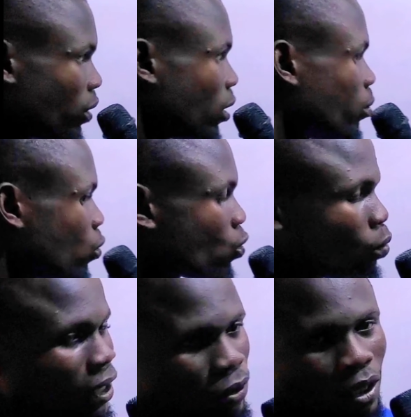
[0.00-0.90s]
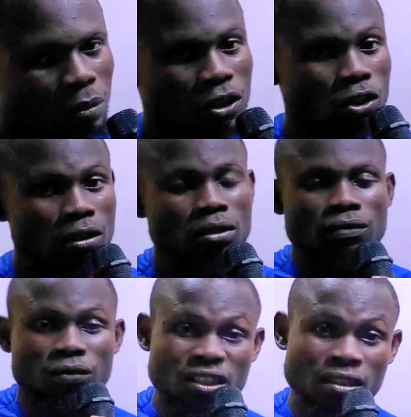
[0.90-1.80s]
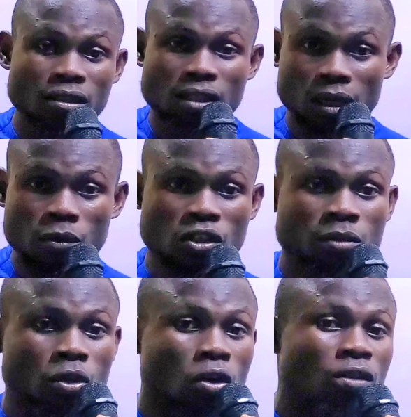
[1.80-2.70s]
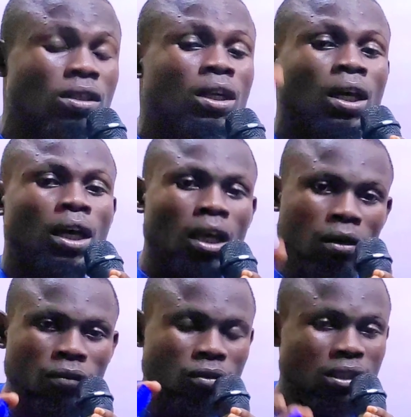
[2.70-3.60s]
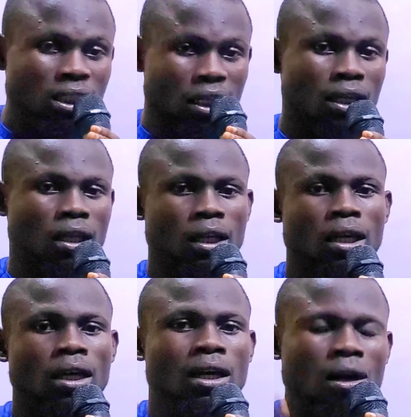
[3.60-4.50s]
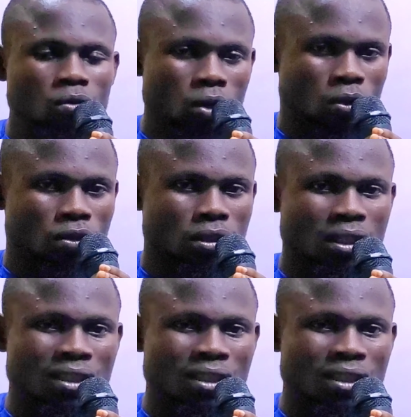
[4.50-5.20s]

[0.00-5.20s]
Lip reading: variables. Why do I mention physics, chemistry? Because even there, calculus